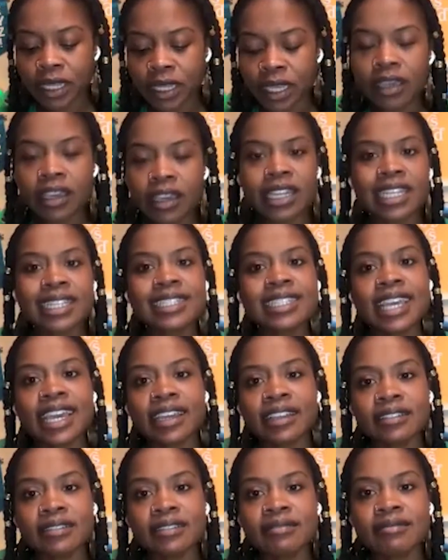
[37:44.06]
good
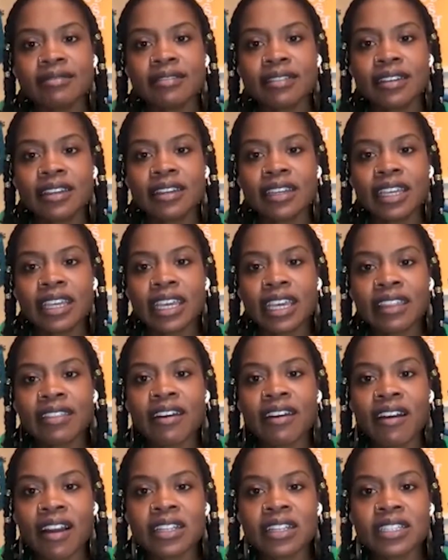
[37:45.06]
intent in the
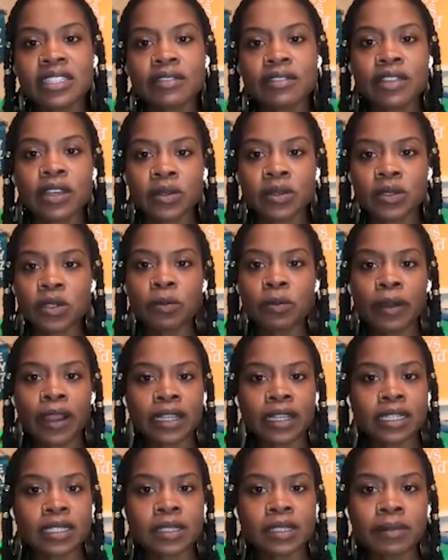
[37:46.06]
hearts of those who
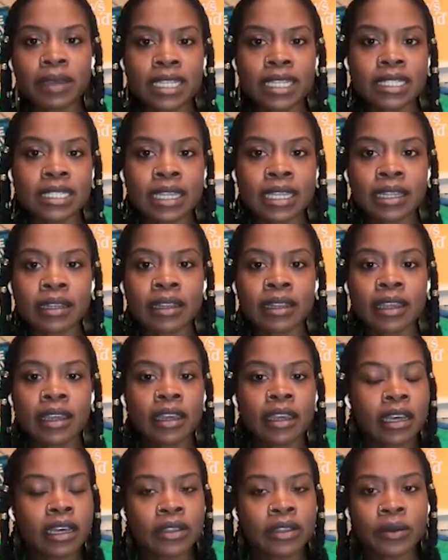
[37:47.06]
practice medicine.
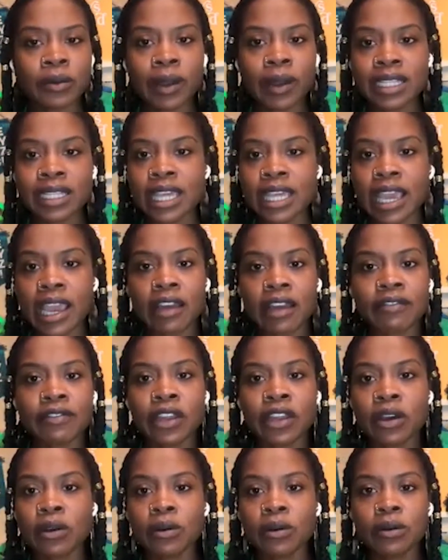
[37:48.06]
Otherwise, they have
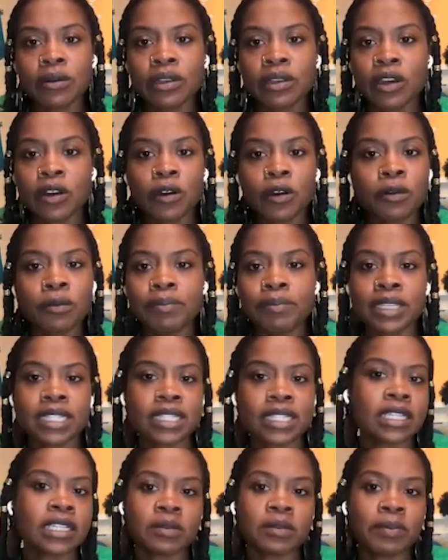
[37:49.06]
no
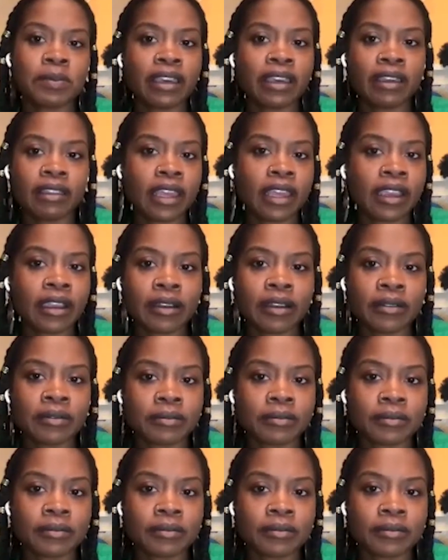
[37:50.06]
business being there.